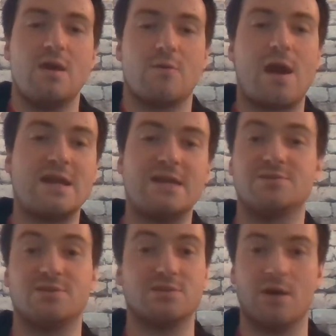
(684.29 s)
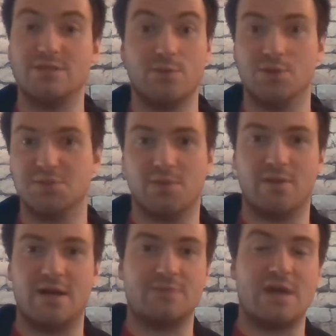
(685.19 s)
Ryan Anderson's always a multiple
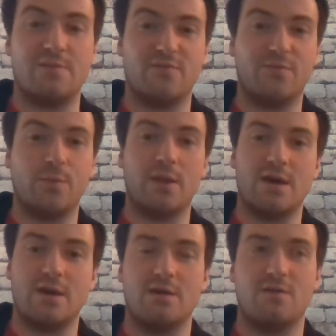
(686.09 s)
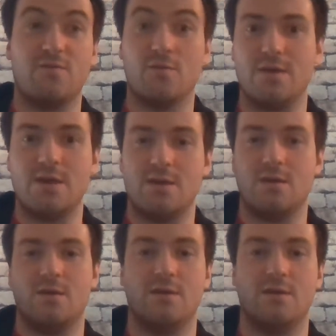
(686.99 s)
lineup type of play for me,